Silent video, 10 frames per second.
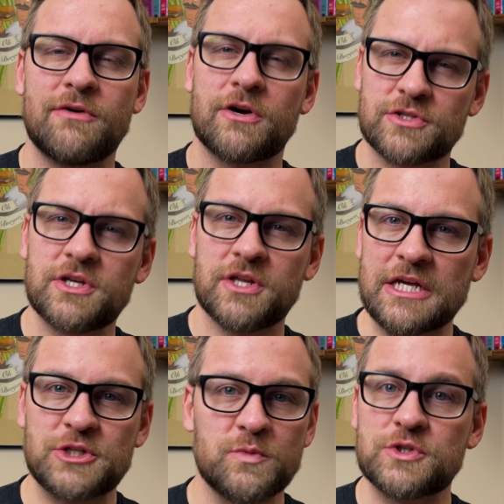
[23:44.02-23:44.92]
Now,
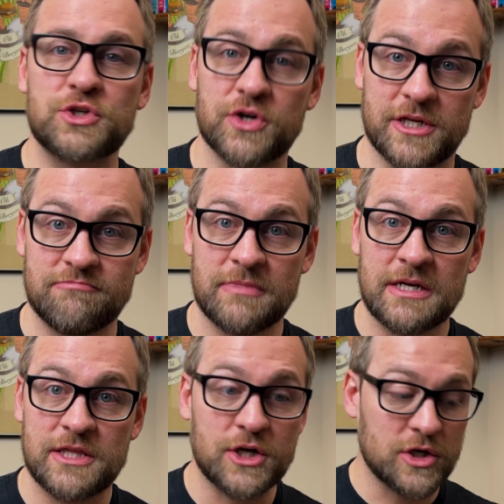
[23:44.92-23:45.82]
articulation was good.
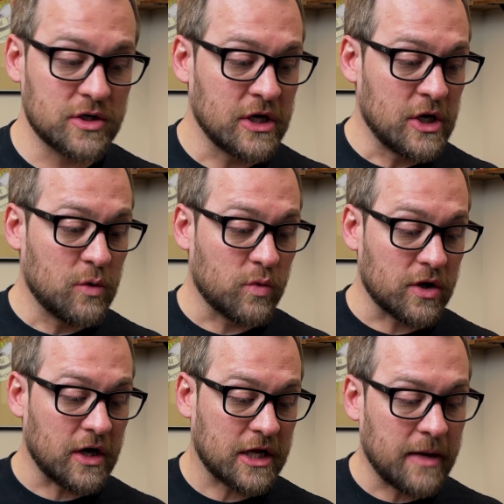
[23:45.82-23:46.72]
There
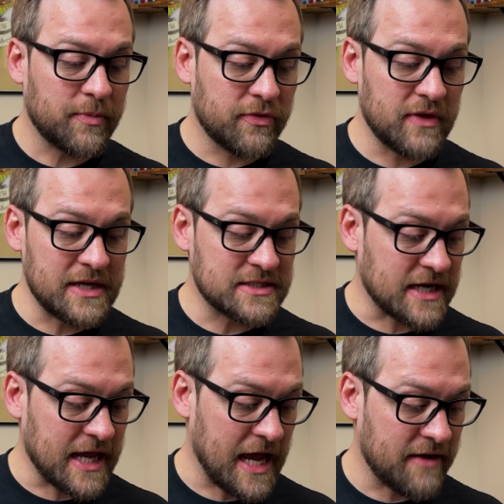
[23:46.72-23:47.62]
were a couple things that
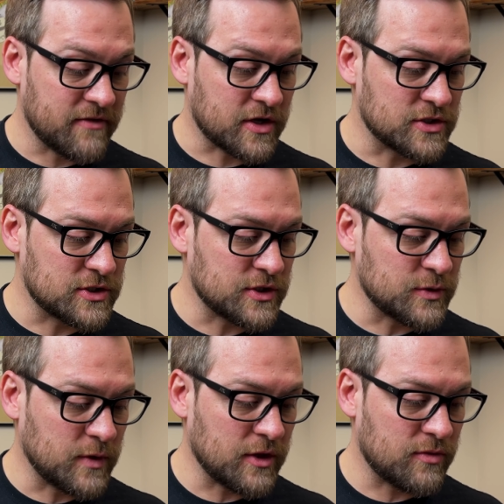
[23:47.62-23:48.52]
I have a
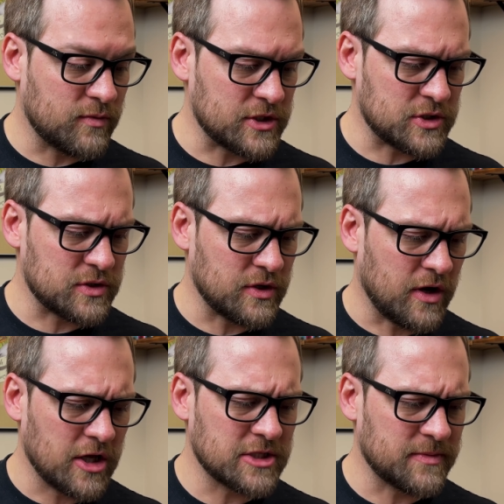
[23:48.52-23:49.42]
concern with, which
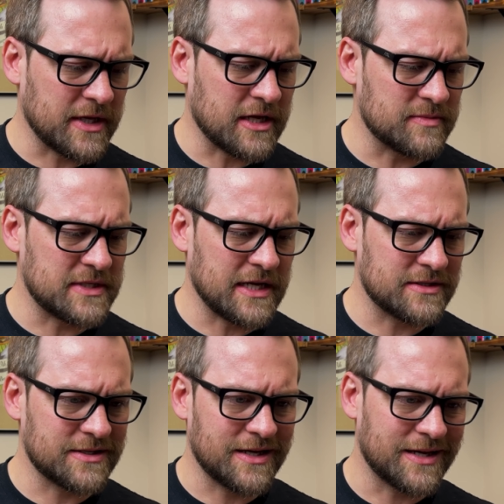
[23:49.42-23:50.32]
ultimately comes down
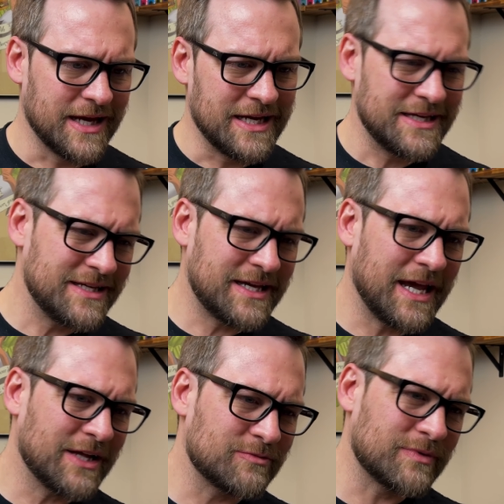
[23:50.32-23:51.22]
to like, you
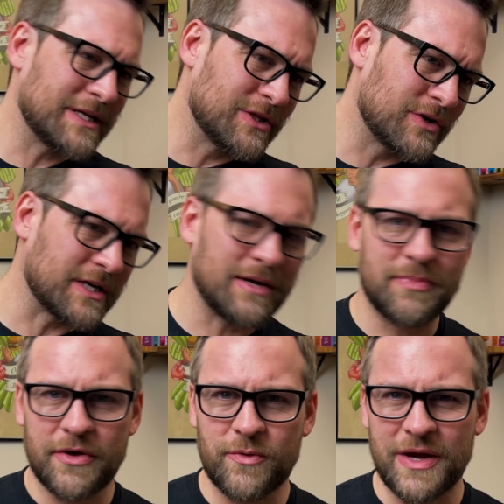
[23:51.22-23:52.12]
can't really look up
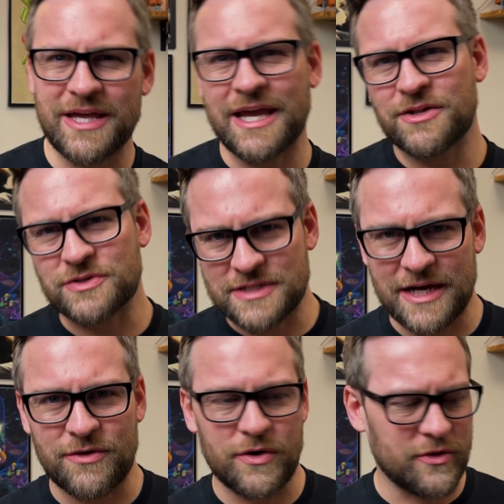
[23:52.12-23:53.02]
all the way, you can't look
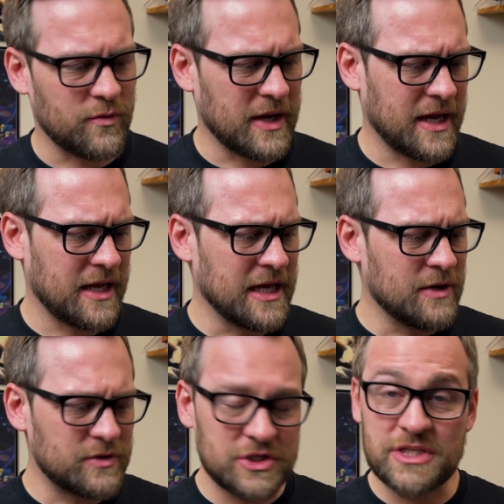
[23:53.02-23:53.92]
down all the way,
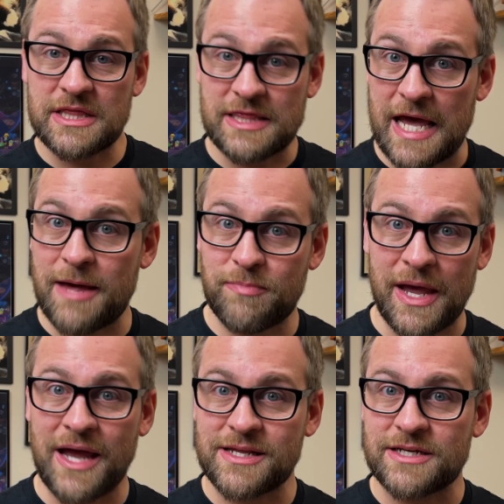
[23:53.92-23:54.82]
which isn't that
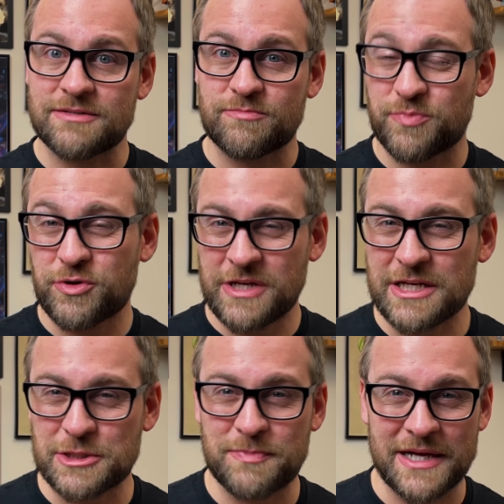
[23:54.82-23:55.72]
bad and pretty
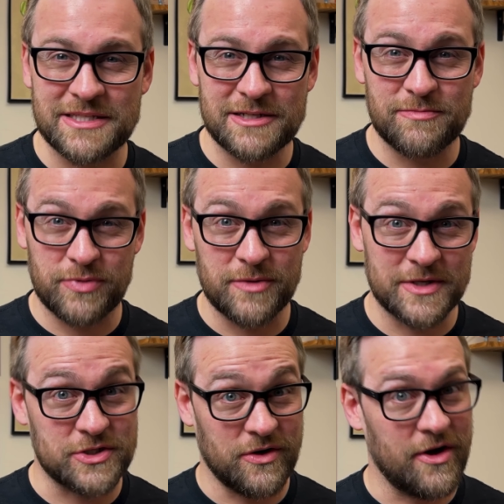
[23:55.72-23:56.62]
expected pretty
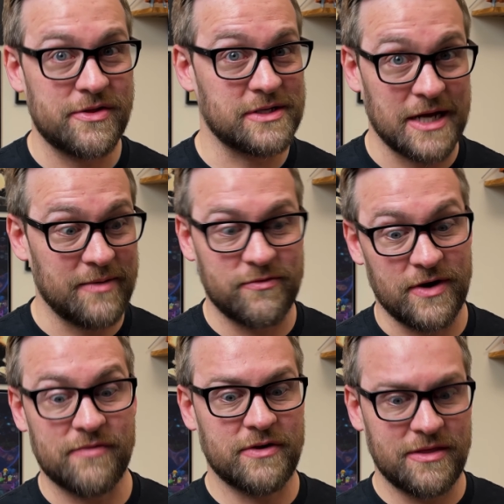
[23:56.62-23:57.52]
much all the time for
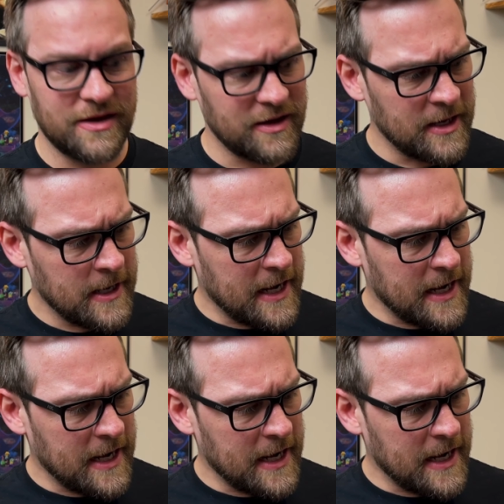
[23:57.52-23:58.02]
everything.